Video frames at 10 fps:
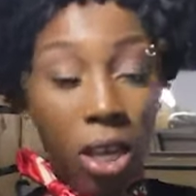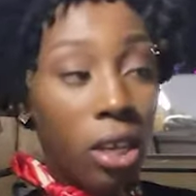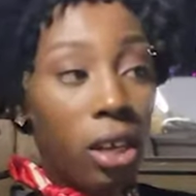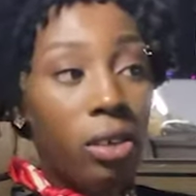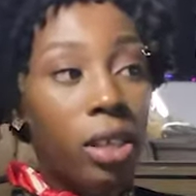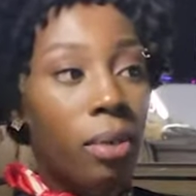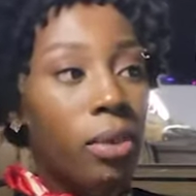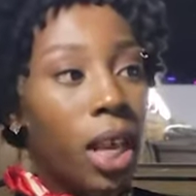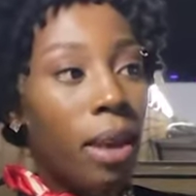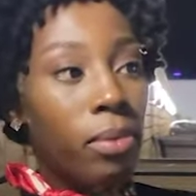You know,
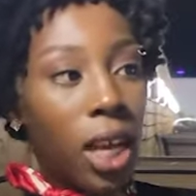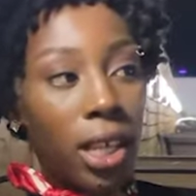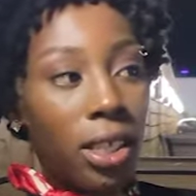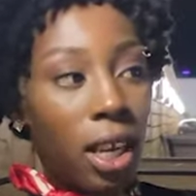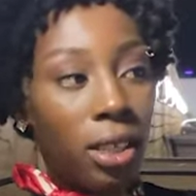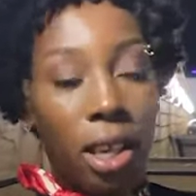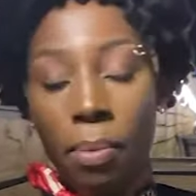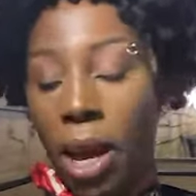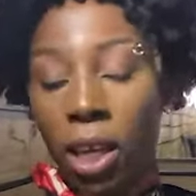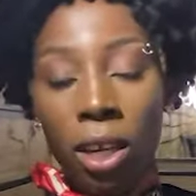sometimes I tell
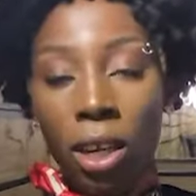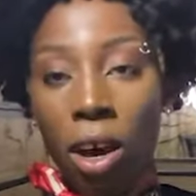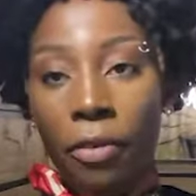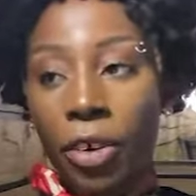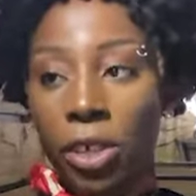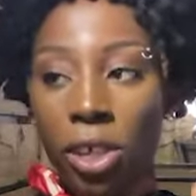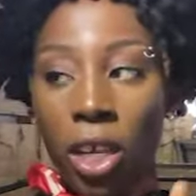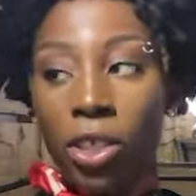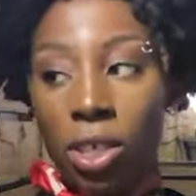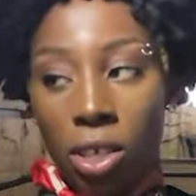them I can offer
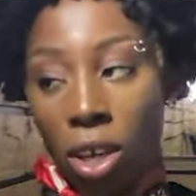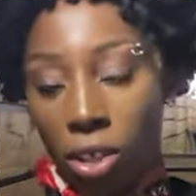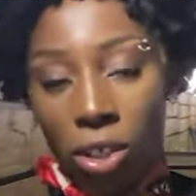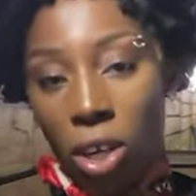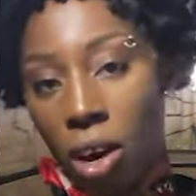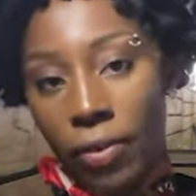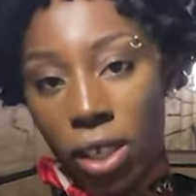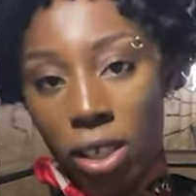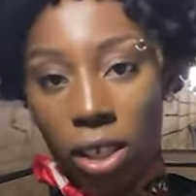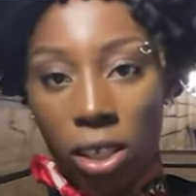such and such
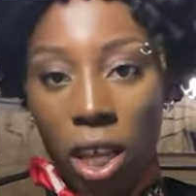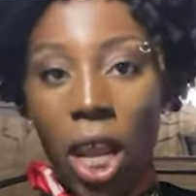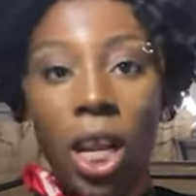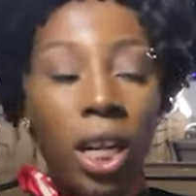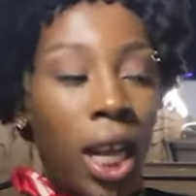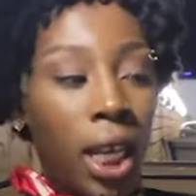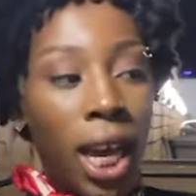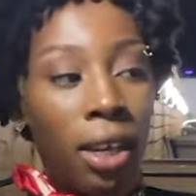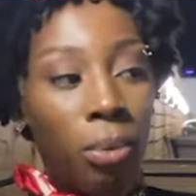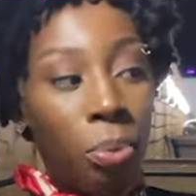services, like
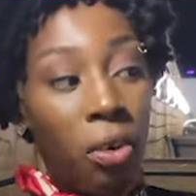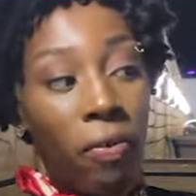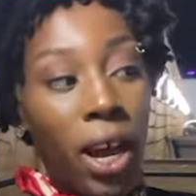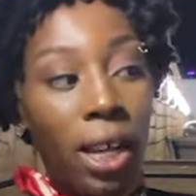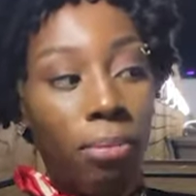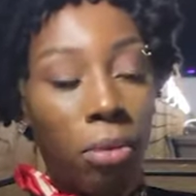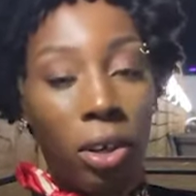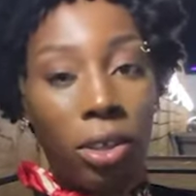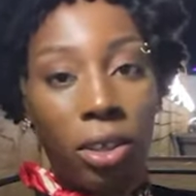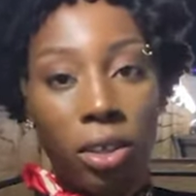I could provide
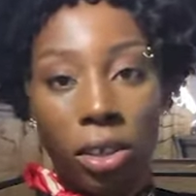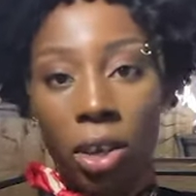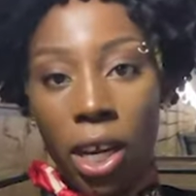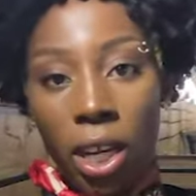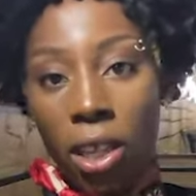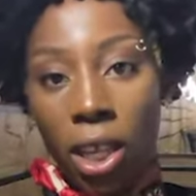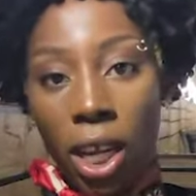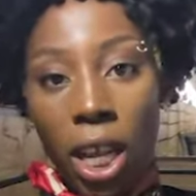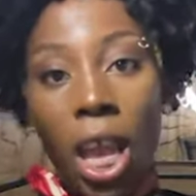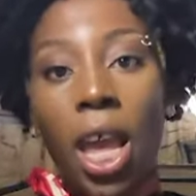models or
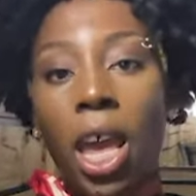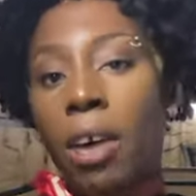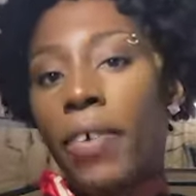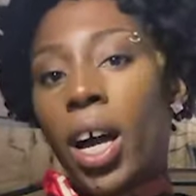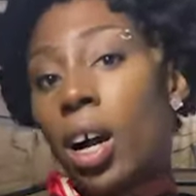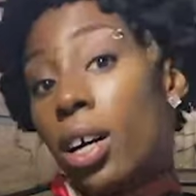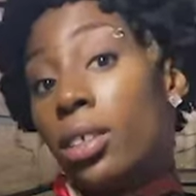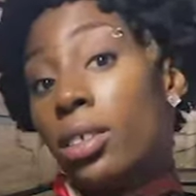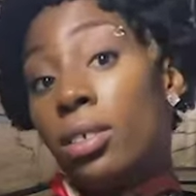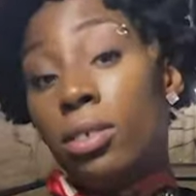anything. If I can't
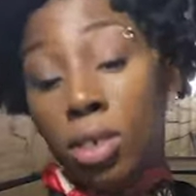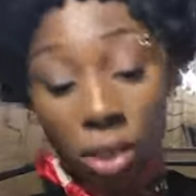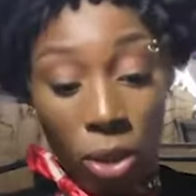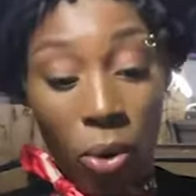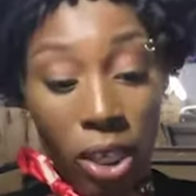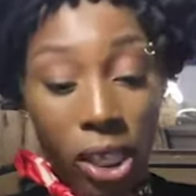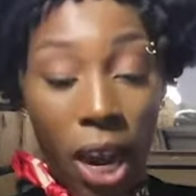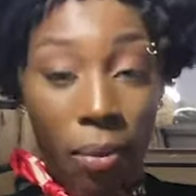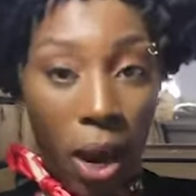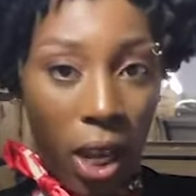do it
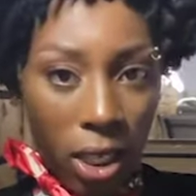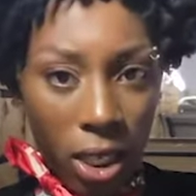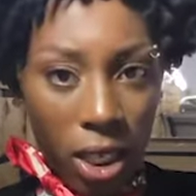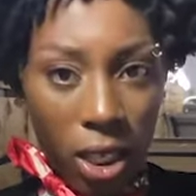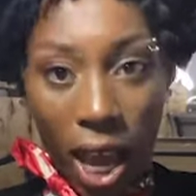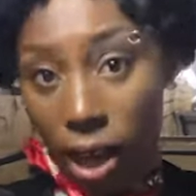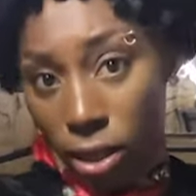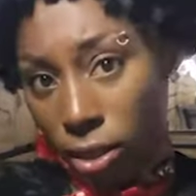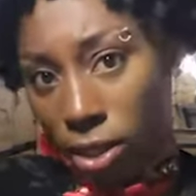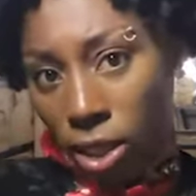directly, I
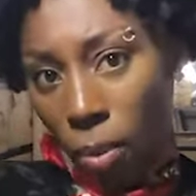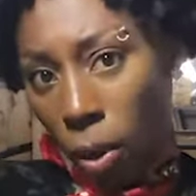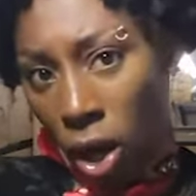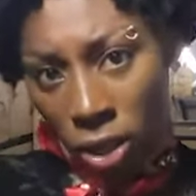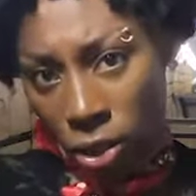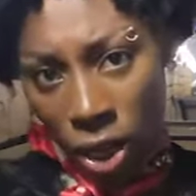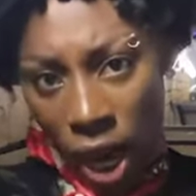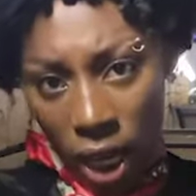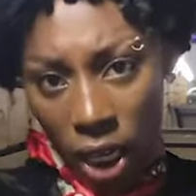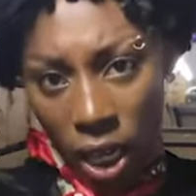could
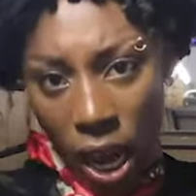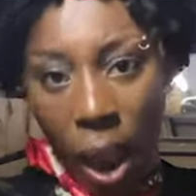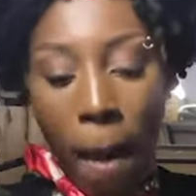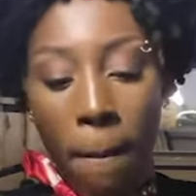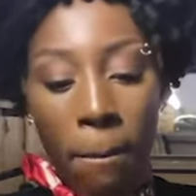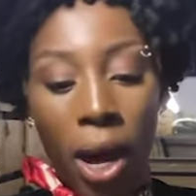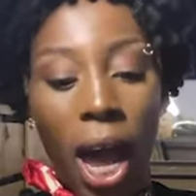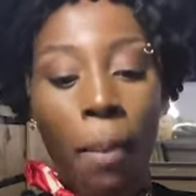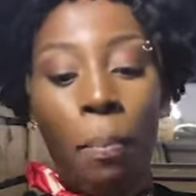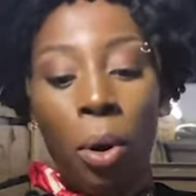subcontract, but
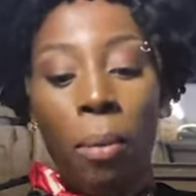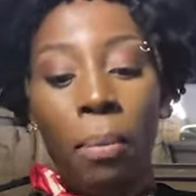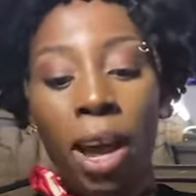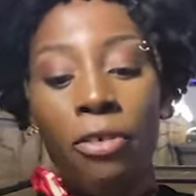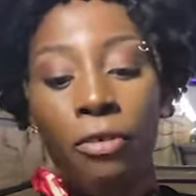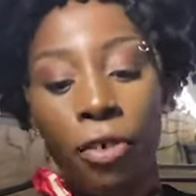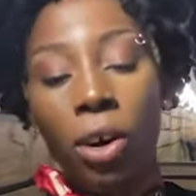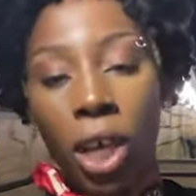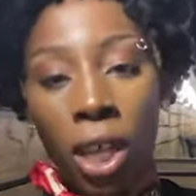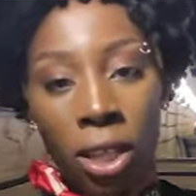I put my
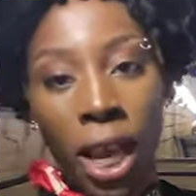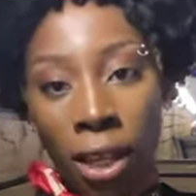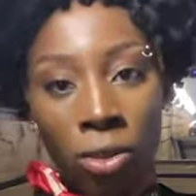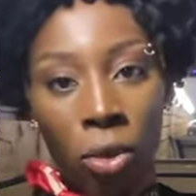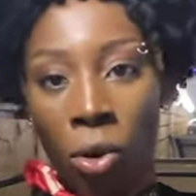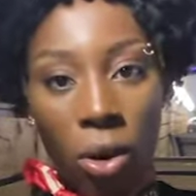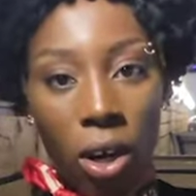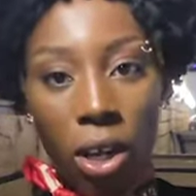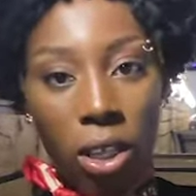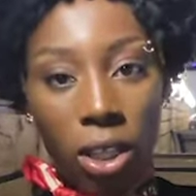foot in that door.
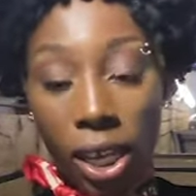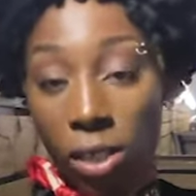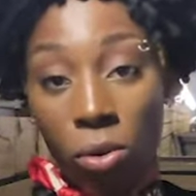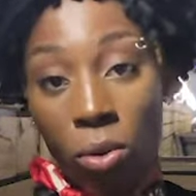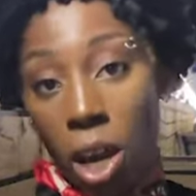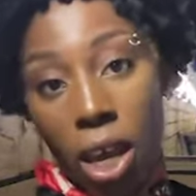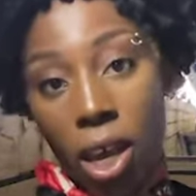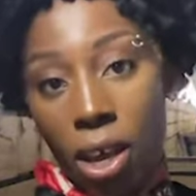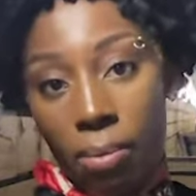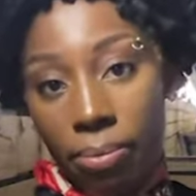That's who I
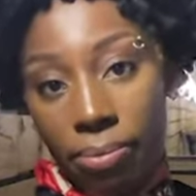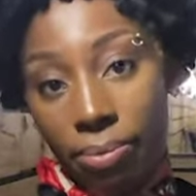am.